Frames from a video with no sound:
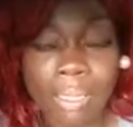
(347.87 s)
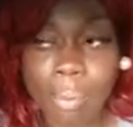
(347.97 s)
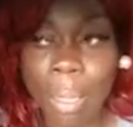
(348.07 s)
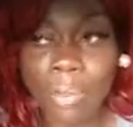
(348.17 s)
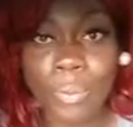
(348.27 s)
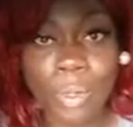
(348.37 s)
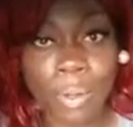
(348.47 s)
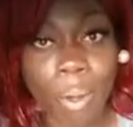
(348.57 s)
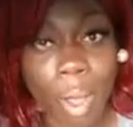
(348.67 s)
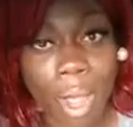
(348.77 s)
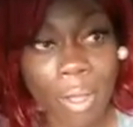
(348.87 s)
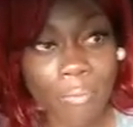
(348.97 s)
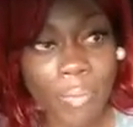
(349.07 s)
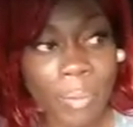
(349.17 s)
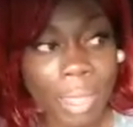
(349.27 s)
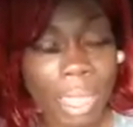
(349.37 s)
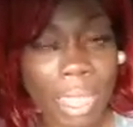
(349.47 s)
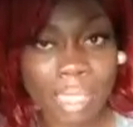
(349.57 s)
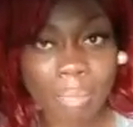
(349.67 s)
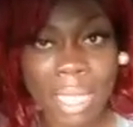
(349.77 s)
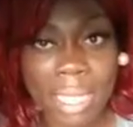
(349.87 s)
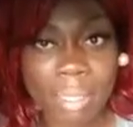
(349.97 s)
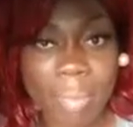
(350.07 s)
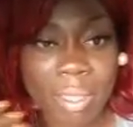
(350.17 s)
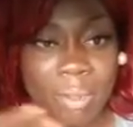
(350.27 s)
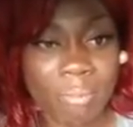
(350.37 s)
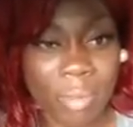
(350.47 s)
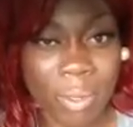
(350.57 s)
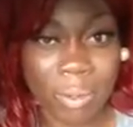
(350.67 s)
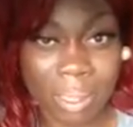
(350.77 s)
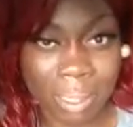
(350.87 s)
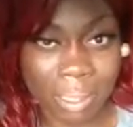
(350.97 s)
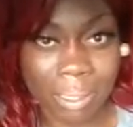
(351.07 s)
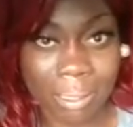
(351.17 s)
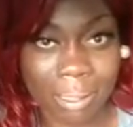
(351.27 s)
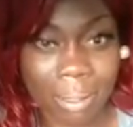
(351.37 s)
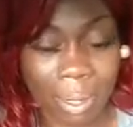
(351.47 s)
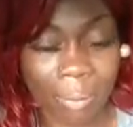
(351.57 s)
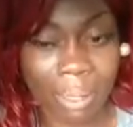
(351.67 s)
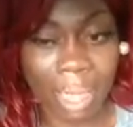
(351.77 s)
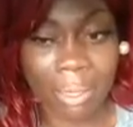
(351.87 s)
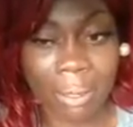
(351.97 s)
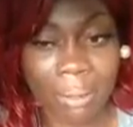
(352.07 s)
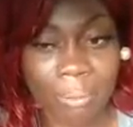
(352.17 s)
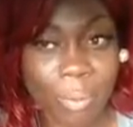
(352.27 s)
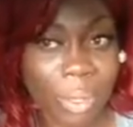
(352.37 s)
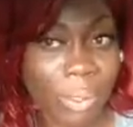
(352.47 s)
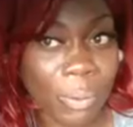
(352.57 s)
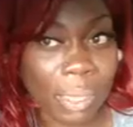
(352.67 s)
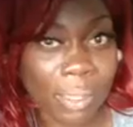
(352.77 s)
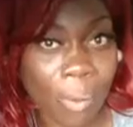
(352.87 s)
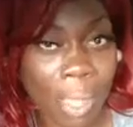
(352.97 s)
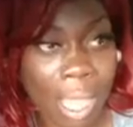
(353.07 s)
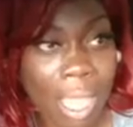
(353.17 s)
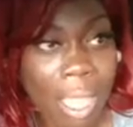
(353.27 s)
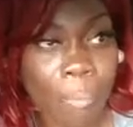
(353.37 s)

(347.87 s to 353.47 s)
So while you're here on earth, it's made to make you feel good. You know, like you can do it, it's okay.